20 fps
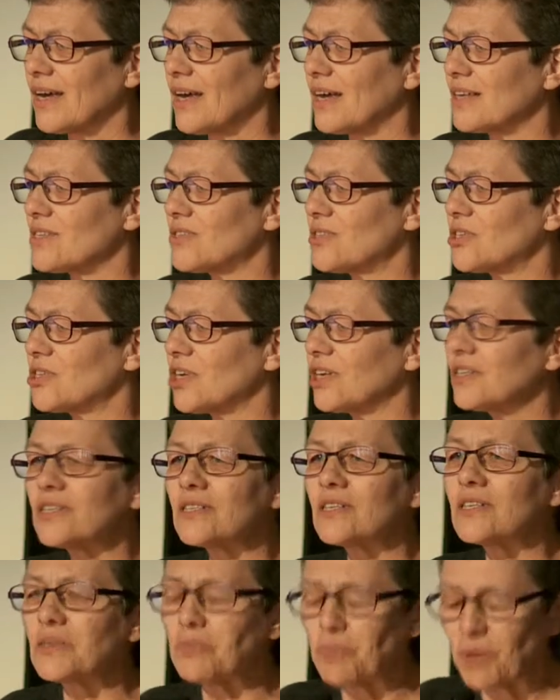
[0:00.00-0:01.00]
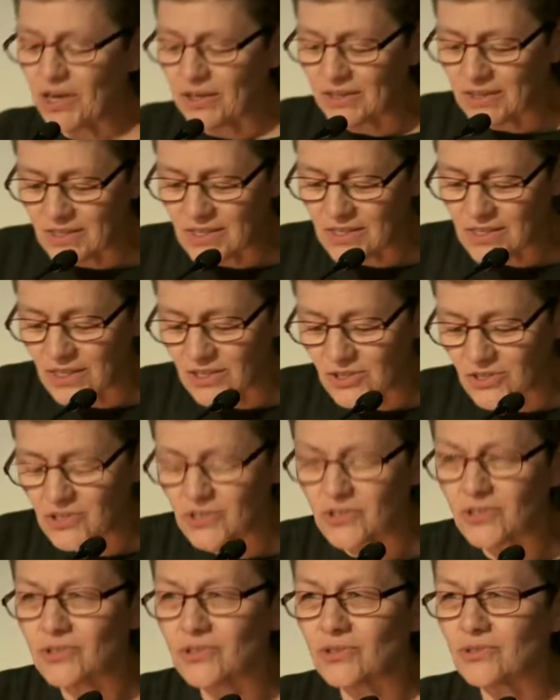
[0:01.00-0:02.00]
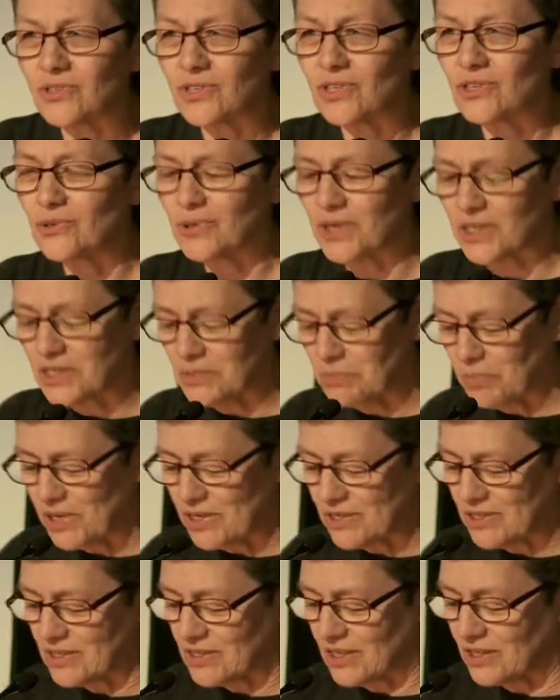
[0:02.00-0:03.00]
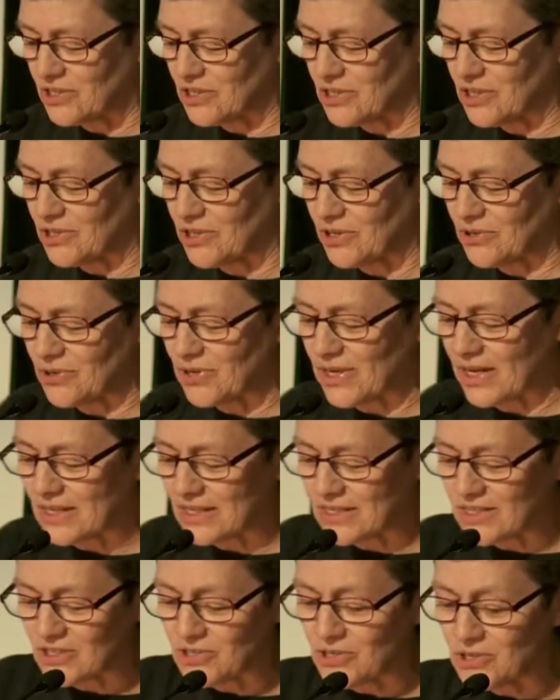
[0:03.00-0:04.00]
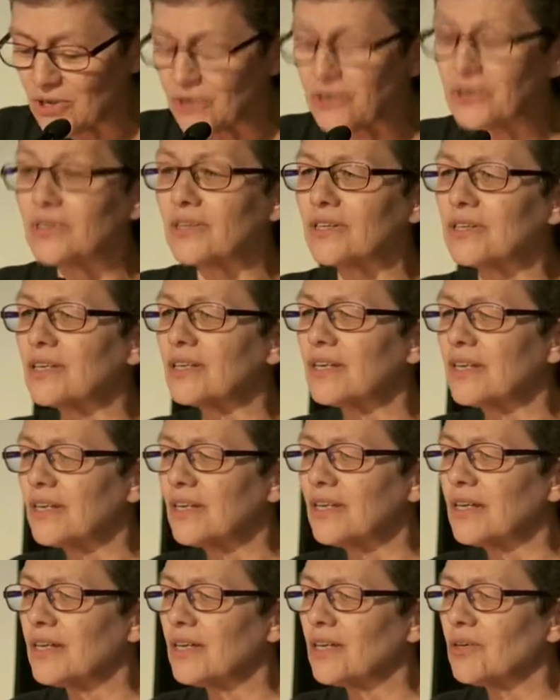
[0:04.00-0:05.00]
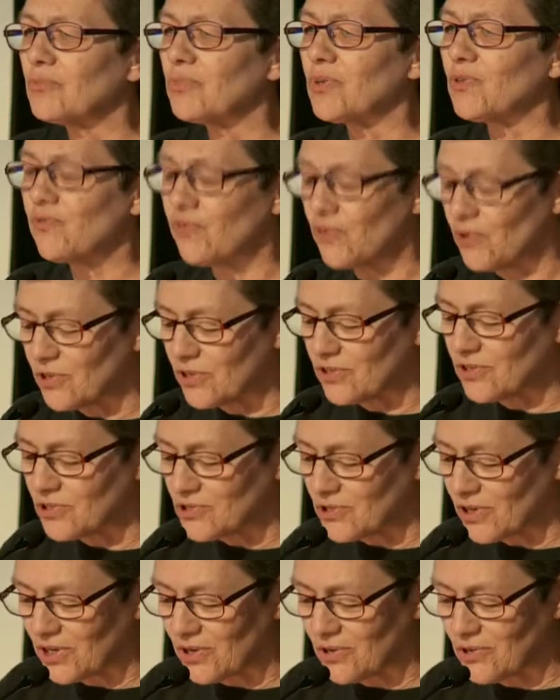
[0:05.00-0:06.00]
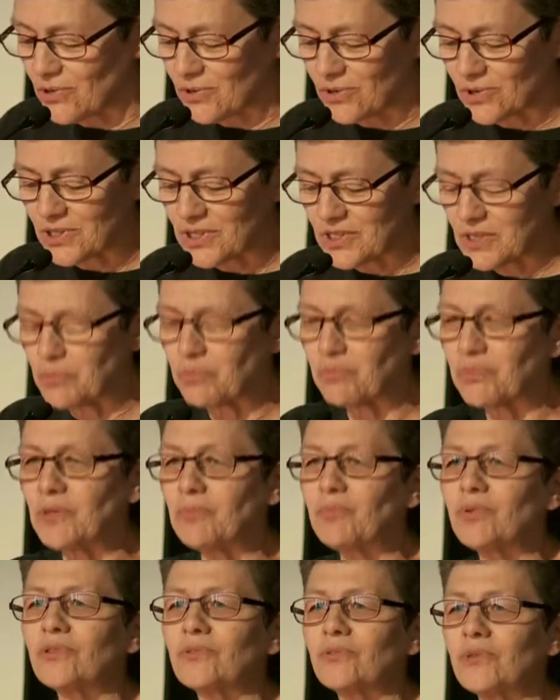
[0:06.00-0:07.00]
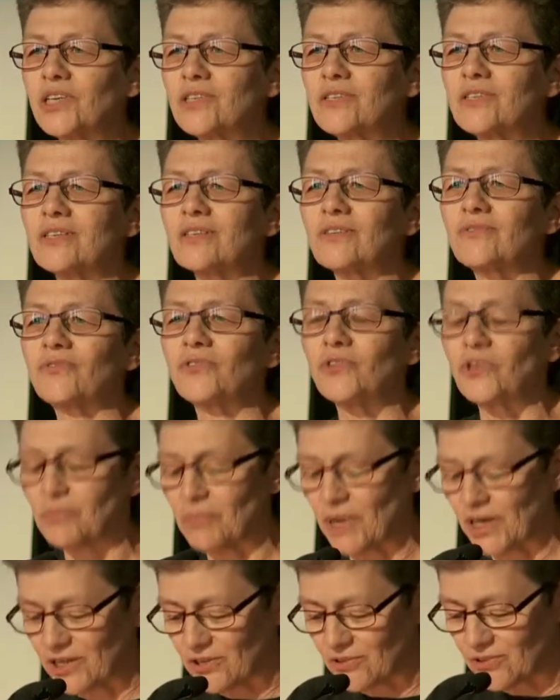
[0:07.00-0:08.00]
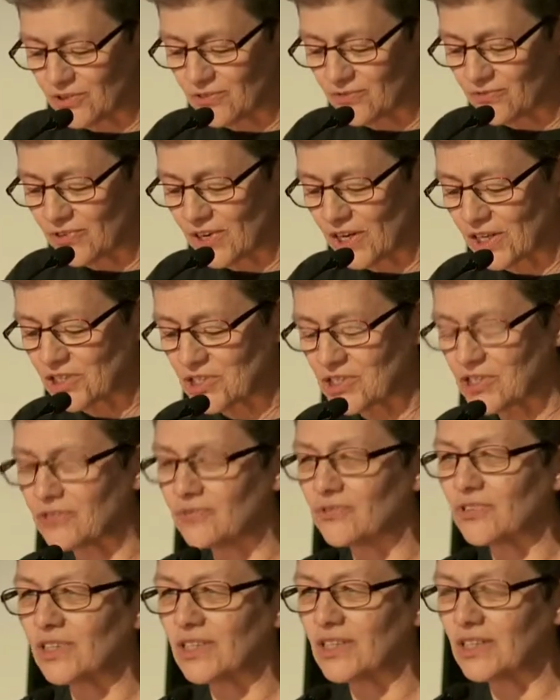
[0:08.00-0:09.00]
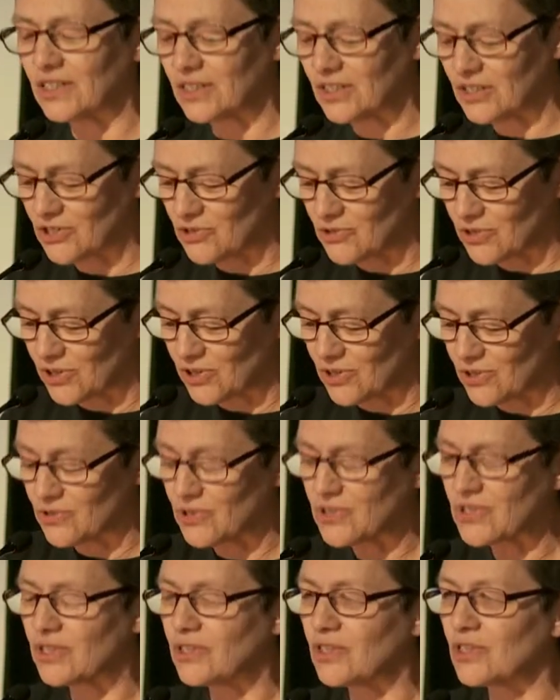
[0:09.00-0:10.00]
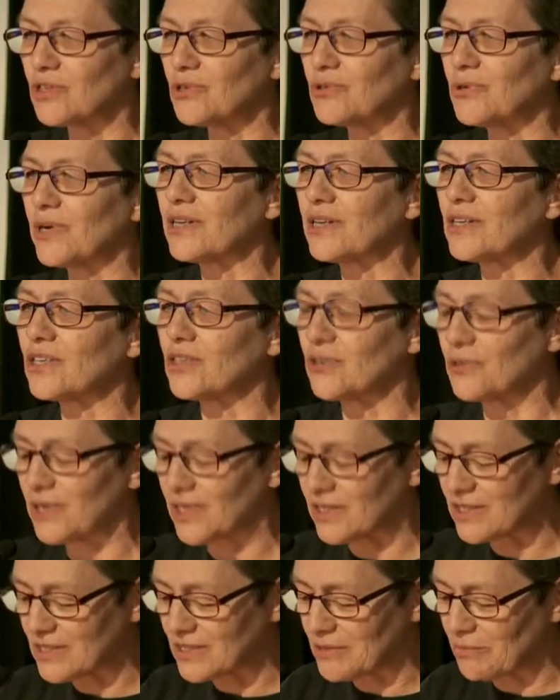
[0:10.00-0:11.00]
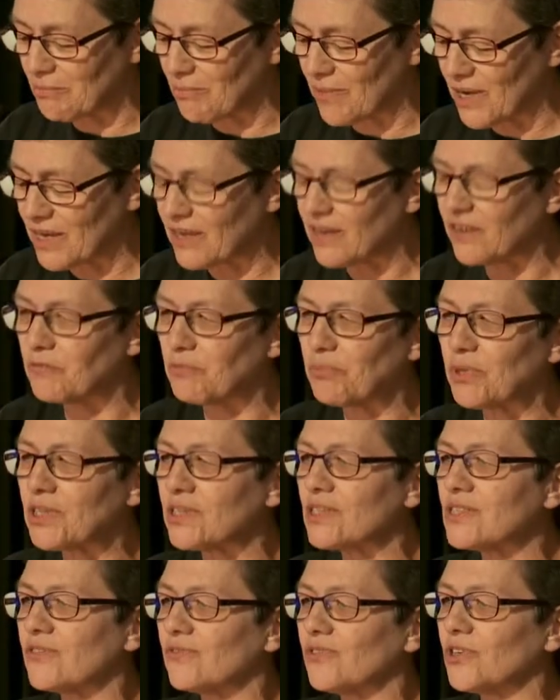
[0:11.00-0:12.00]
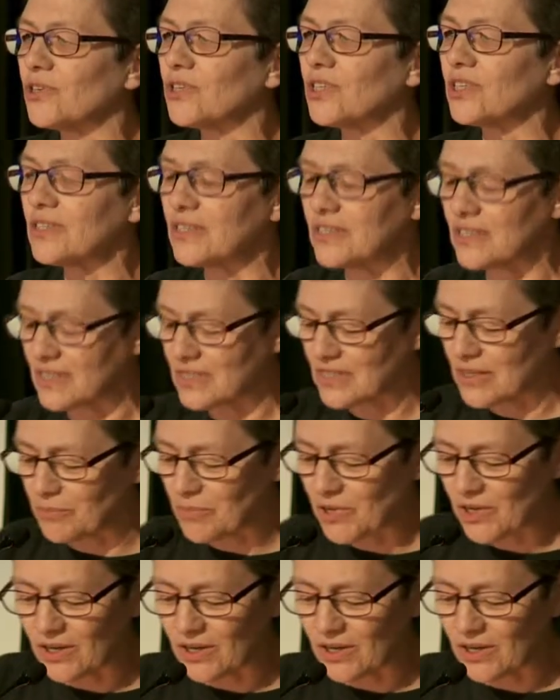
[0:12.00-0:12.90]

As the Justice Policy Institute, a US-based NGO, has noted, before the drug courts, people arrested for a minor infraction related to drug use in the US may have been diverted to some